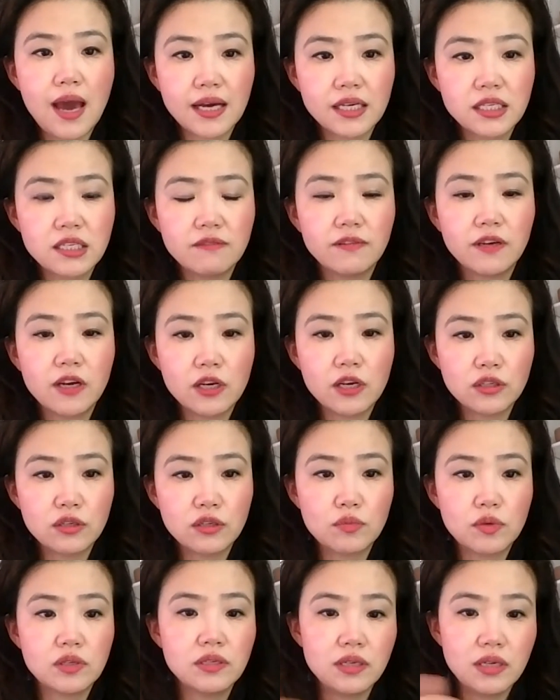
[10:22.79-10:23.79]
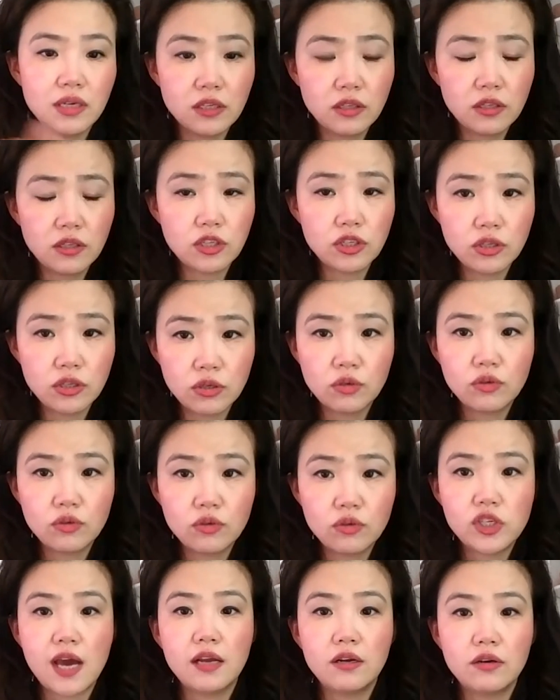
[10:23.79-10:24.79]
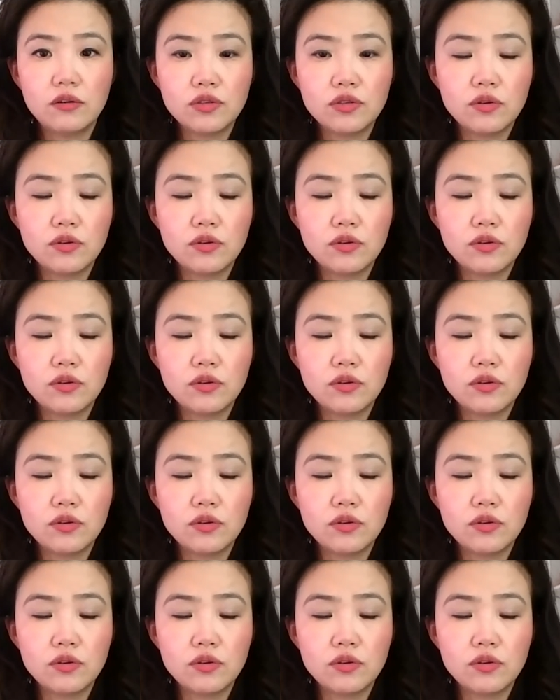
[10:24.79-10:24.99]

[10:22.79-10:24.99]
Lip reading: active customers in this new channel.